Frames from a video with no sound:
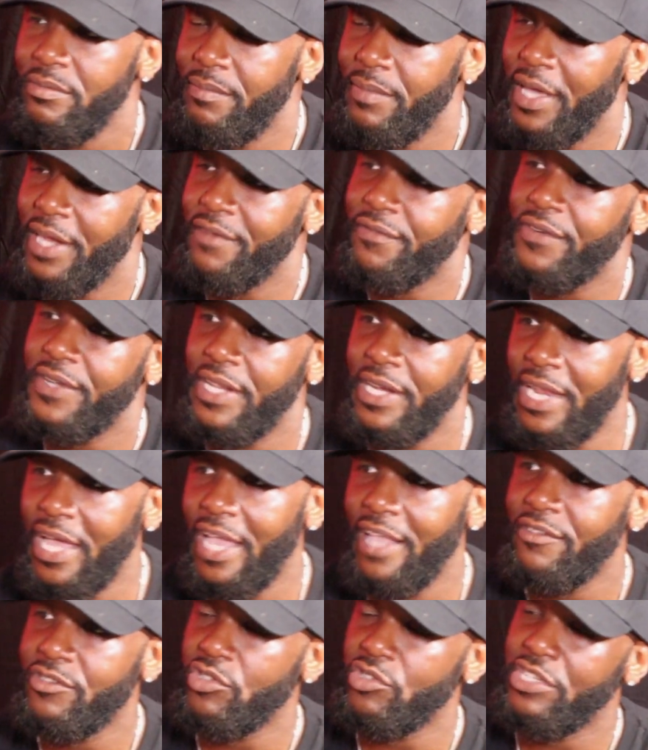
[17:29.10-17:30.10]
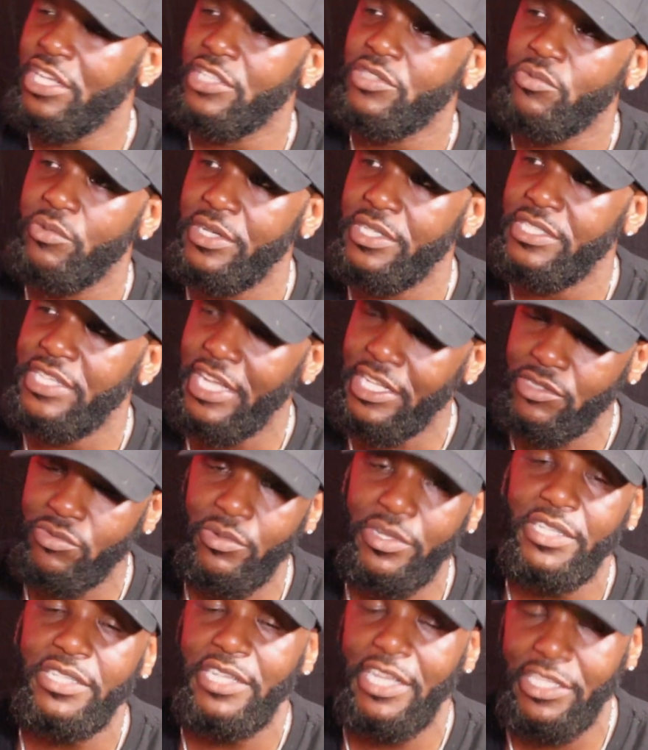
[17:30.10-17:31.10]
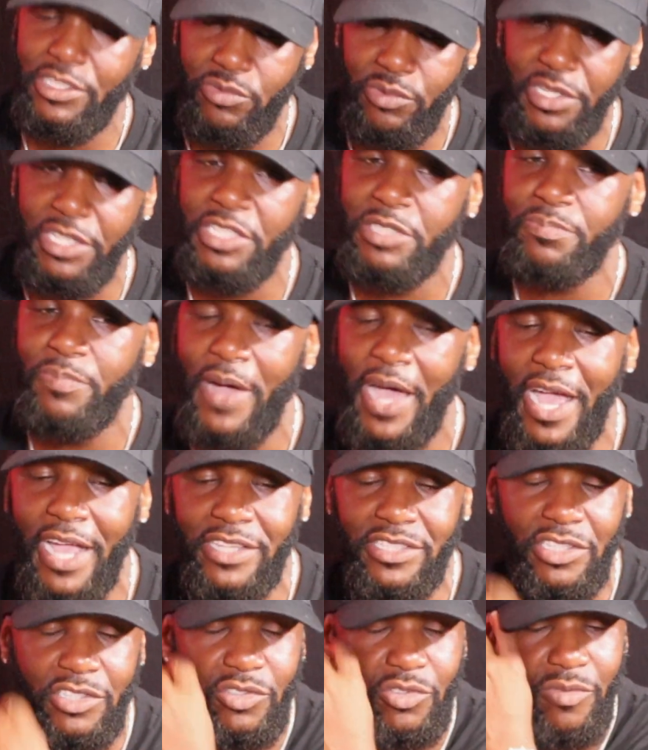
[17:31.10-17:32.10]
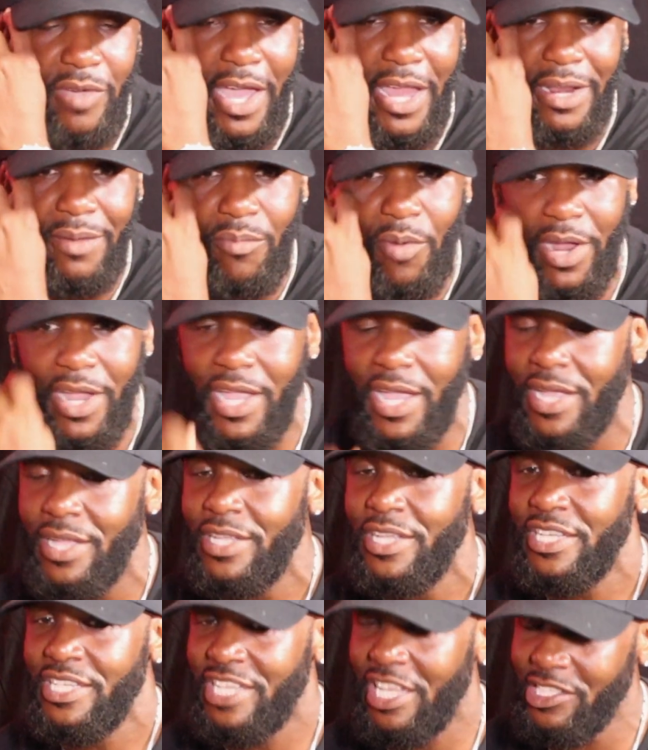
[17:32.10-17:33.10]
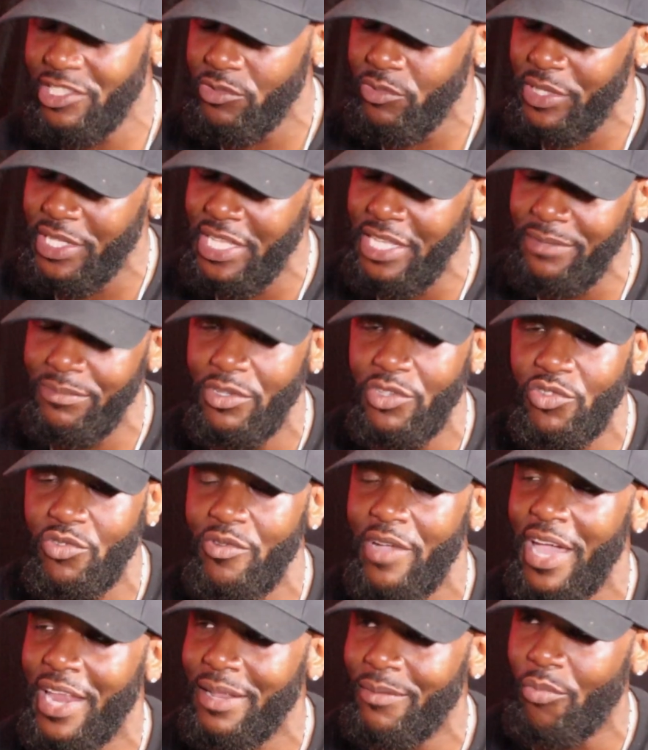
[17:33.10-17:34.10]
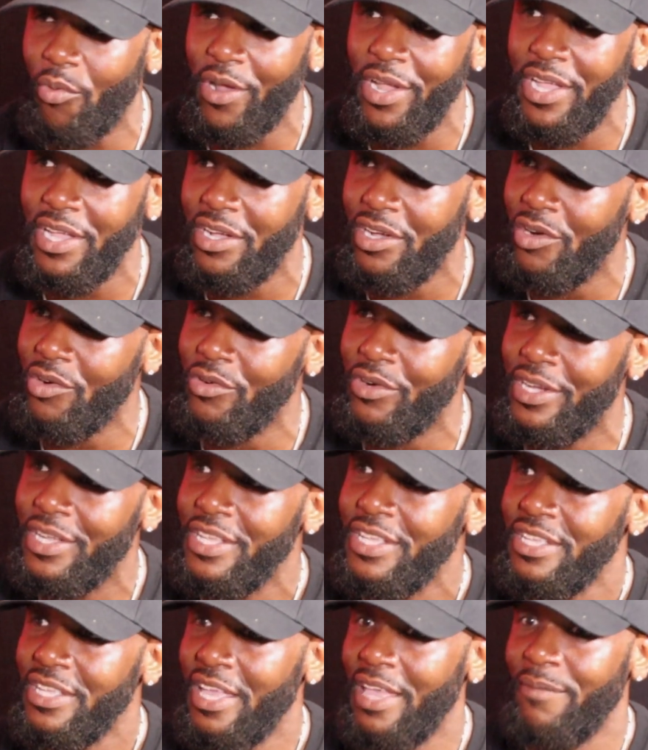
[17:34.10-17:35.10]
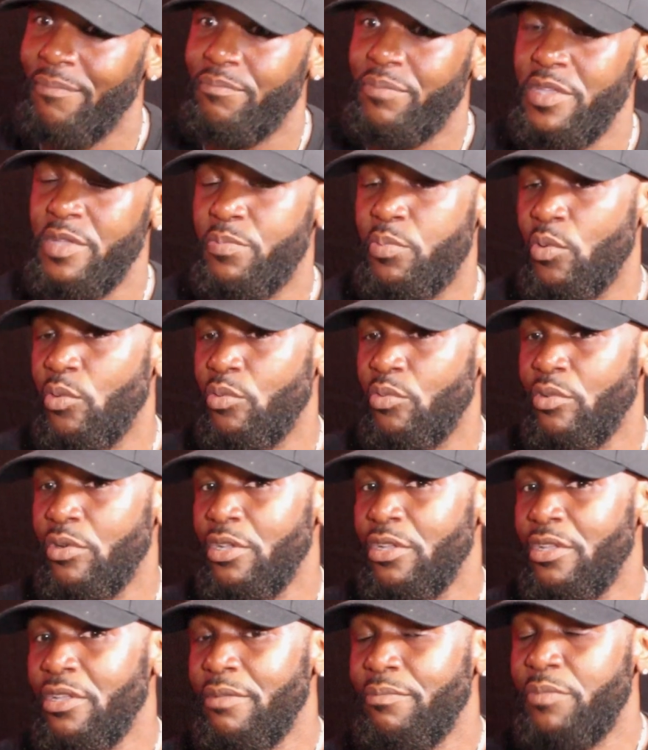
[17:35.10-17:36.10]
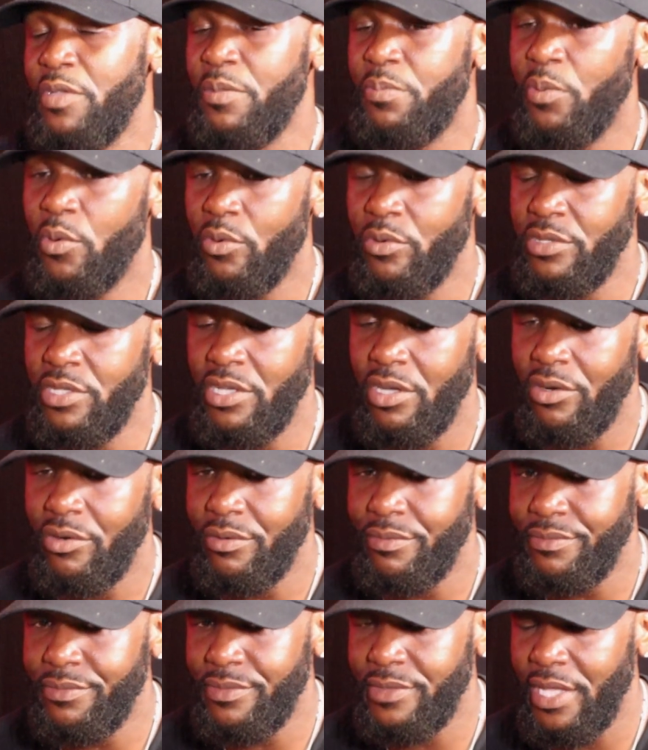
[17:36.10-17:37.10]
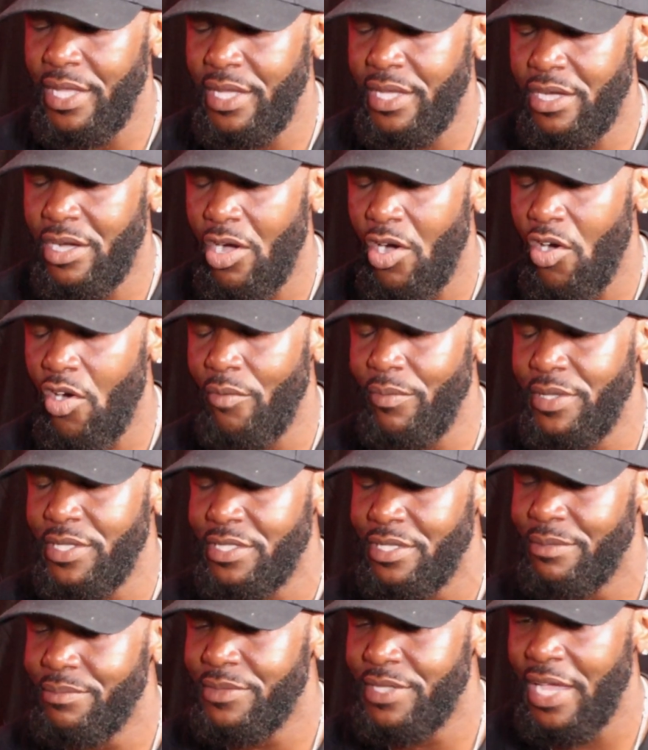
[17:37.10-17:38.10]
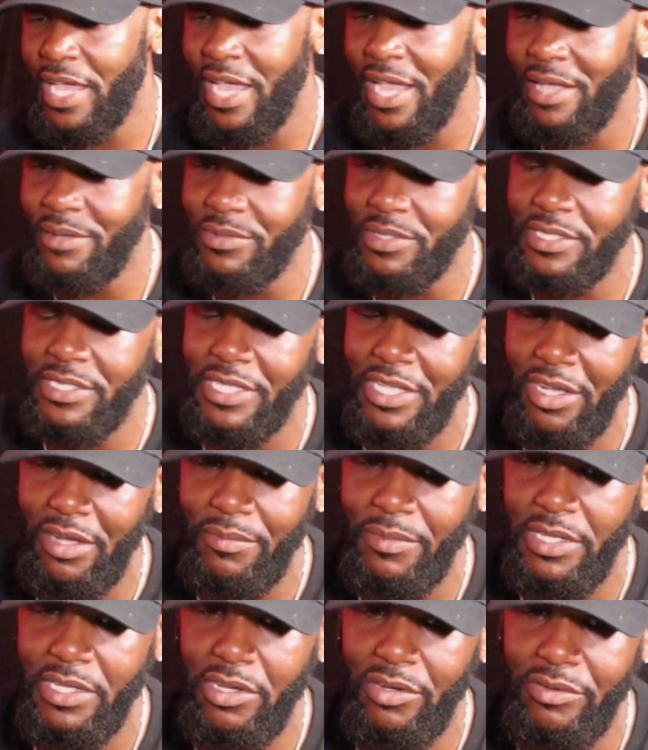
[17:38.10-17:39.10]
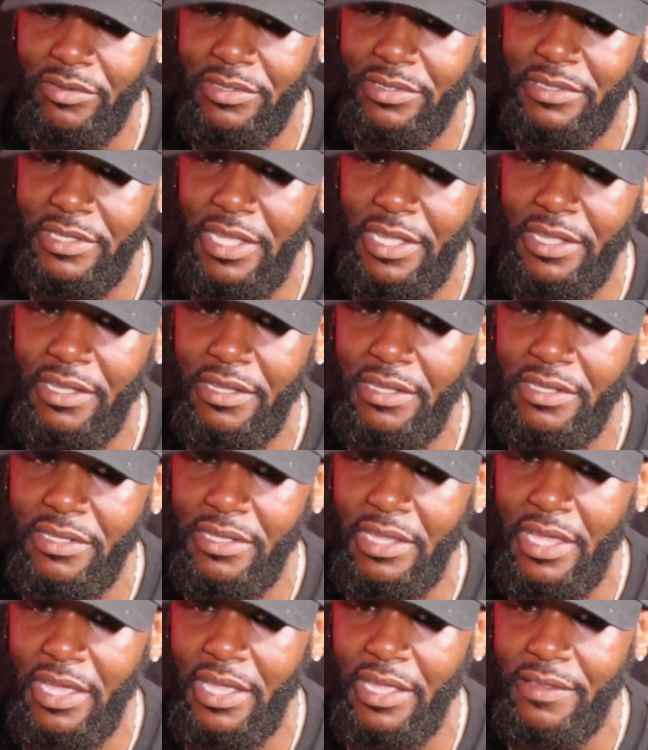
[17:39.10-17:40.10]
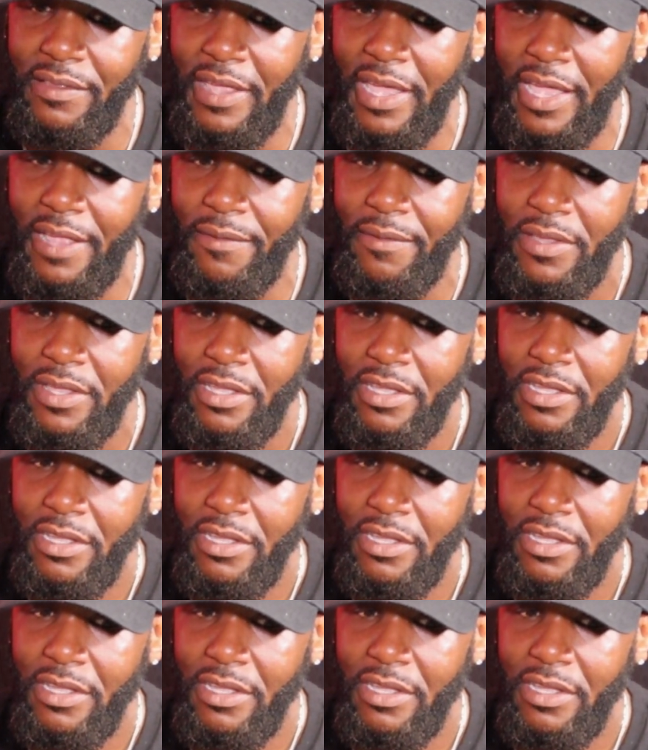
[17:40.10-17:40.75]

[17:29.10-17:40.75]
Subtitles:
better for their life. So that's what inspires the True Addict brand. That's what keep the True Addict brand going. And people, they call me sometimes and tell me, they that